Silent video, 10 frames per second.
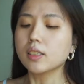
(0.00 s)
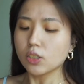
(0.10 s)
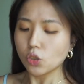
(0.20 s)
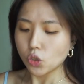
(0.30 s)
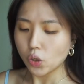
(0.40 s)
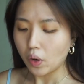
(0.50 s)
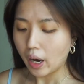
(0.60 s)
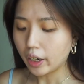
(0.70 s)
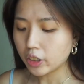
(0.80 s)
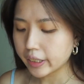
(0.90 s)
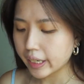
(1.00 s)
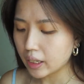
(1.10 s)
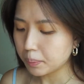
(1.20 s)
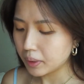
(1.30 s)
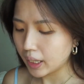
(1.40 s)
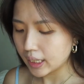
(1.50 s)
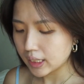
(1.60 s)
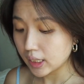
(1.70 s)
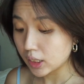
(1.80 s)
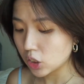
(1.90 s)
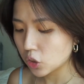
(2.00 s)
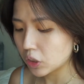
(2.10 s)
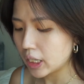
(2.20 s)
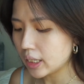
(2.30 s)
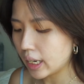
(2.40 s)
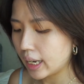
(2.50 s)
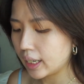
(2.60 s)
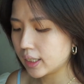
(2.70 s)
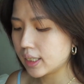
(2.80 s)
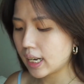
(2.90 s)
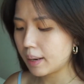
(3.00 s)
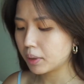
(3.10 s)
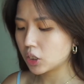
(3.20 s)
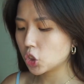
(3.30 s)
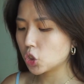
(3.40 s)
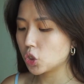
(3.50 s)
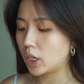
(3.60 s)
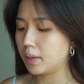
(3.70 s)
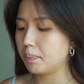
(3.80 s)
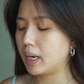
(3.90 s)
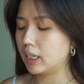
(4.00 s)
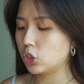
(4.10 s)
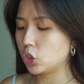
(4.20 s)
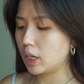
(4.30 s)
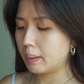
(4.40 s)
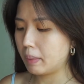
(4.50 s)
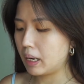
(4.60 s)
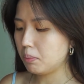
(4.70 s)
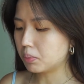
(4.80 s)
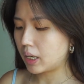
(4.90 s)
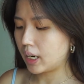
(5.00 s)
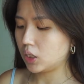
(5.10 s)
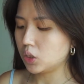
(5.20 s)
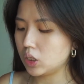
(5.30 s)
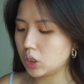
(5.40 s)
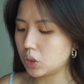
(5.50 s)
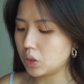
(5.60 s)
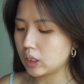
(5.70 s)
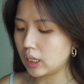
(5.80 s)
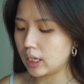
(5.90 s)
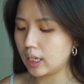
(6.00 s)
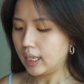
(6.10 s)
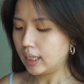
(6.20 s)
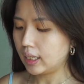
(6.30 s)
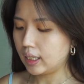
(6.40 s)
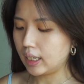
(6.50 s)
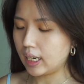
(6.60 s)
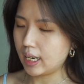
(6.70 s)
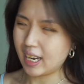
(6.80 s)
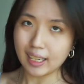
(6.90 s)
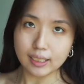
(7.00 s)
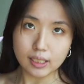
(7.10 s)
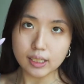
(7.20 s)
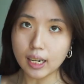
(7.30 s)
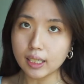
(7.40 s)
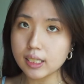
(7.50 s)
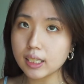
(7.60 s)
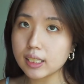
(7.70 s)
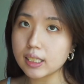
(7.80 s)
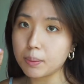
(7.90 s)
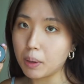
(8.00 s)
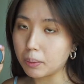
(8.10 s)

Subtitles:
So I already applied sunscreen and I'm gonna start by doing my brows using the Anastasia Dipbrow